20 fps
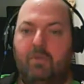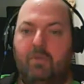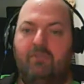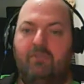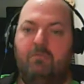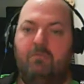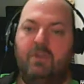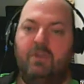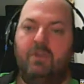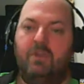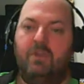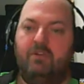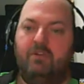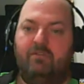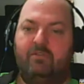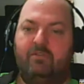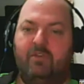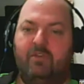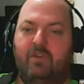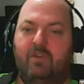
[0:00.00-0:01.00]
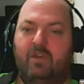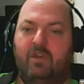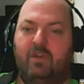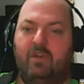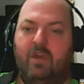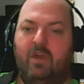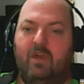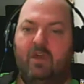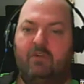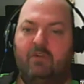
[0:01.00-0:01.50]
a mention of the
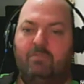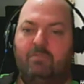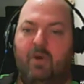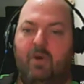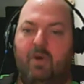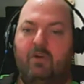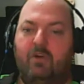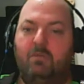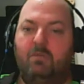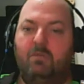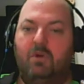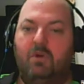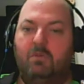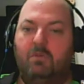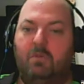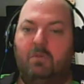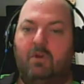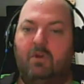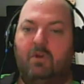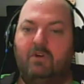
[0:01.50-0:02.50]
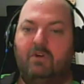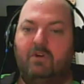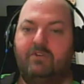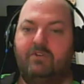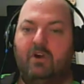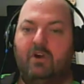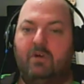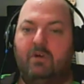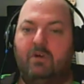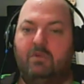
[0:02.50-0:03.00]
of Pokemon would be nice,
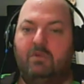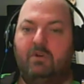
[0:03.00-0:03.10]
Kyle. Would you?